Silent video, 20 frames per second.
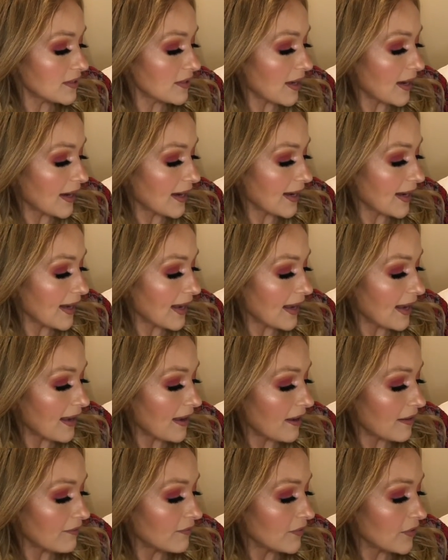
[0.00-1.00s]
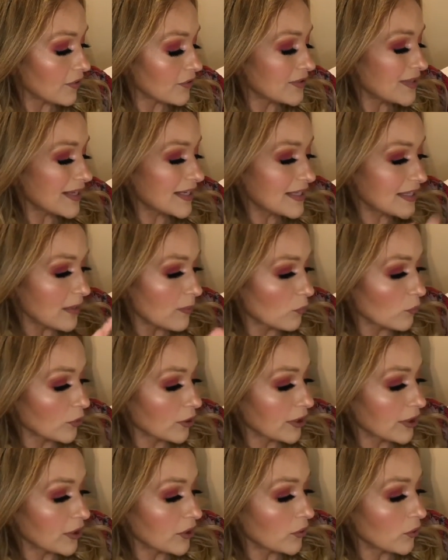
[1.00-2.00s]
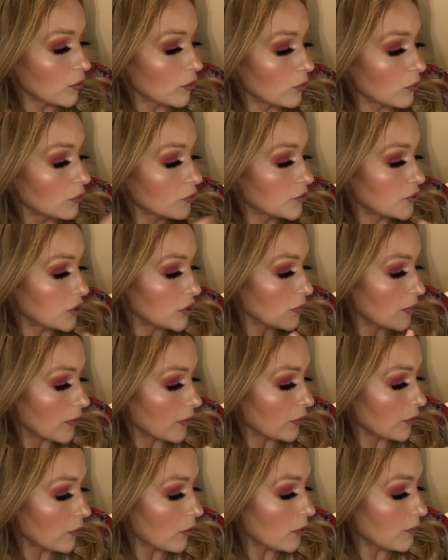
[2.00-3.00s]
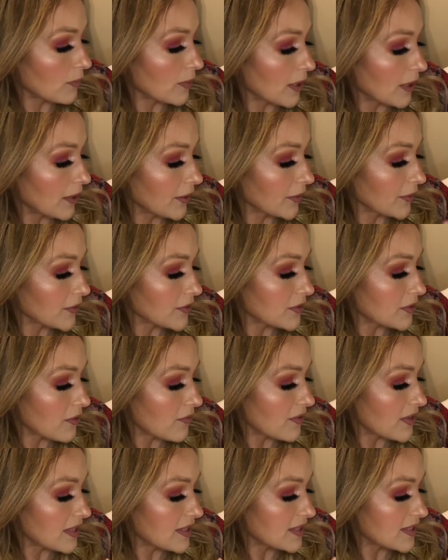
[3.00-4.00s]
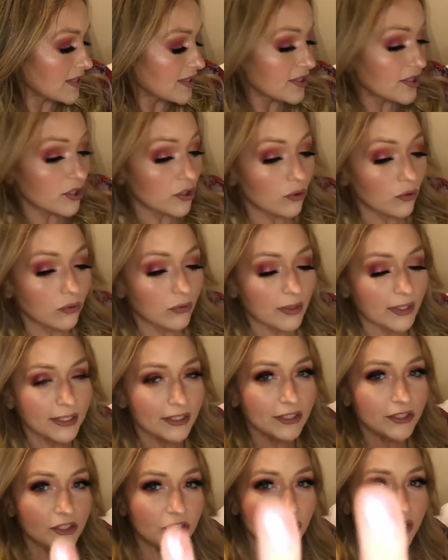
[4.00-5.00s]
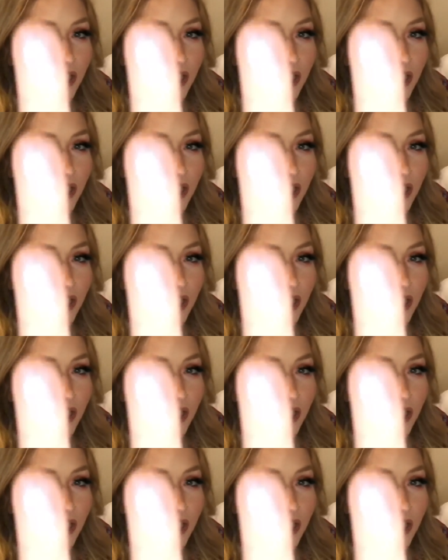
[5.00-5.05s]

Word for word: I have, there's like some really cool duochrome colors. So this is Crunch.